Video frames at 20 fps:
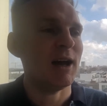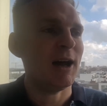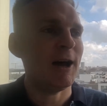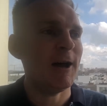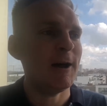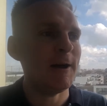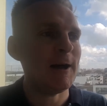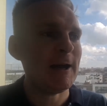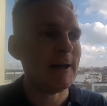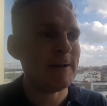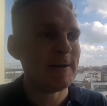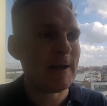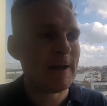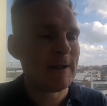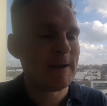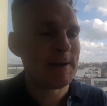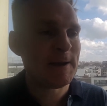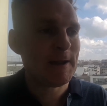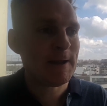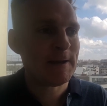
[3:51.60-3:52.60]
uh, and
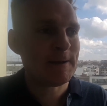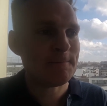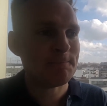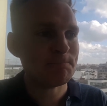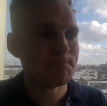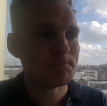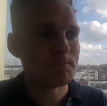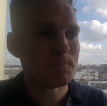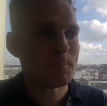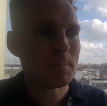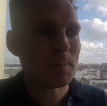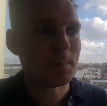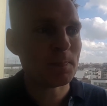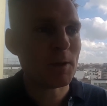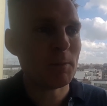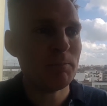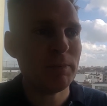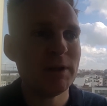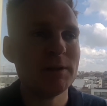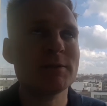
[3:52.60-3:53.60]
and and
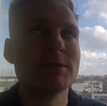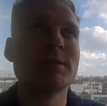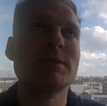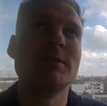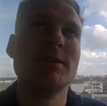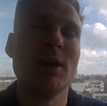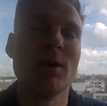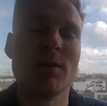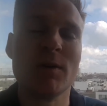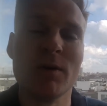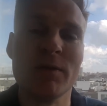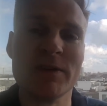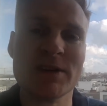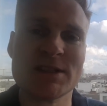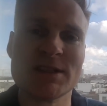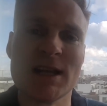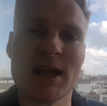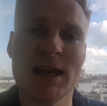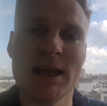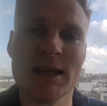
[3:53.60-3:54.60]
but they are
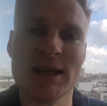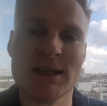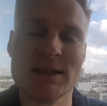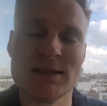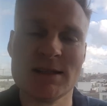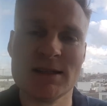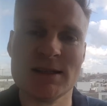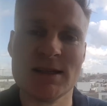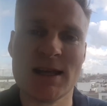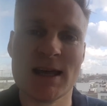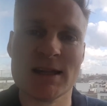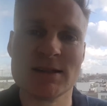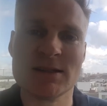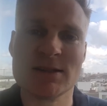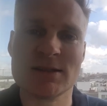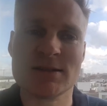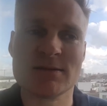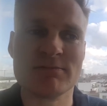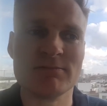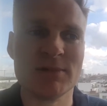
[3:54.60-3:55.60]
overselling it in that
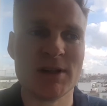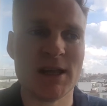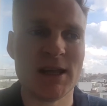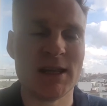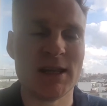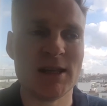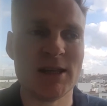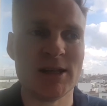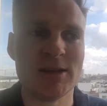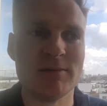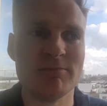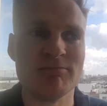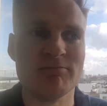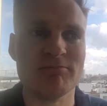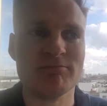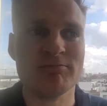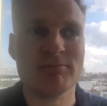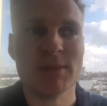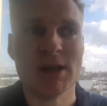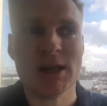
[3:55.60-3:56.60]
they
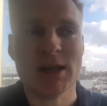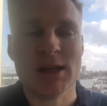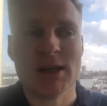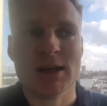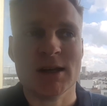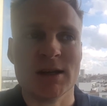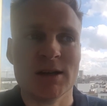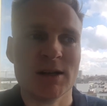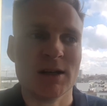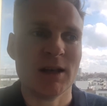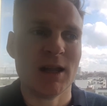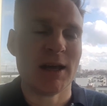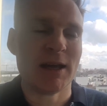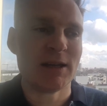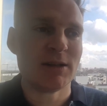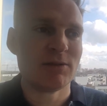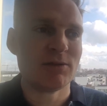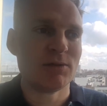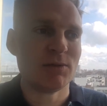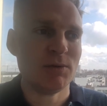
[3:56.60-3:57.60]

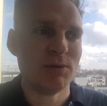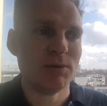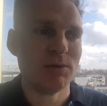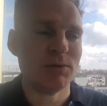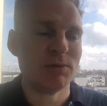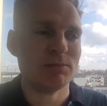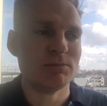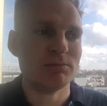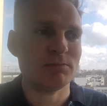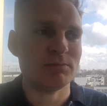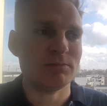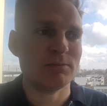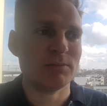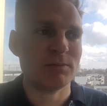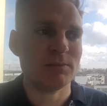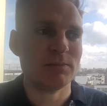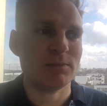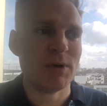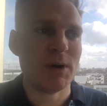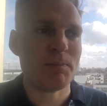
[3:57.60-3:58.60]
like to
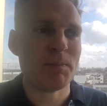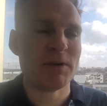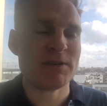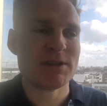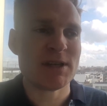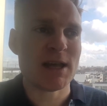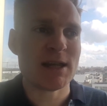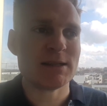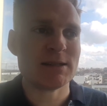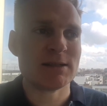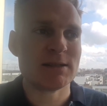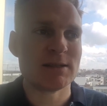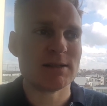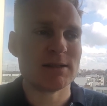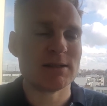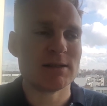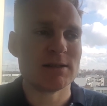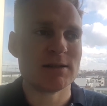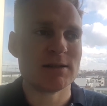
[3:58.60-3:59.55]
represent